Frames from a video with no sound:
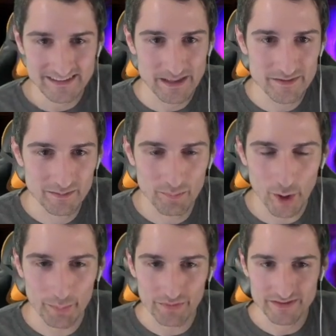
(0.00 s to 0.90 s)
Give me some
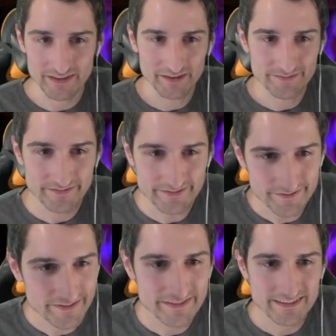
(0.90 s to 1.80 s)
purples, you know?
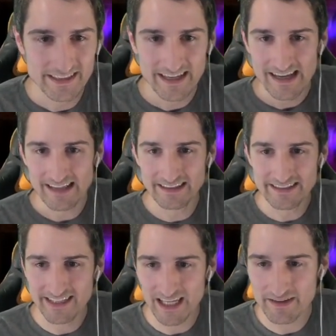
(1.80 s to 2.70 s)
At
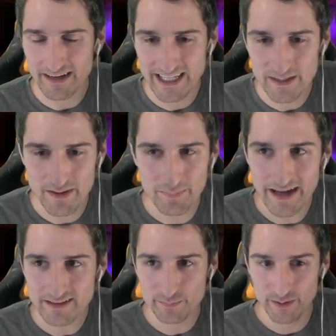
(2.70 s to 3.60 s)
least gotta keep my
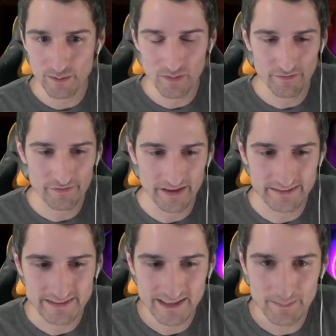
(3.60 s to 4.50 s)
black spirit well fed.
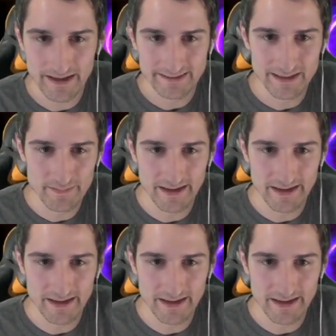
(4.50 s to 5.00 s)
Come on, come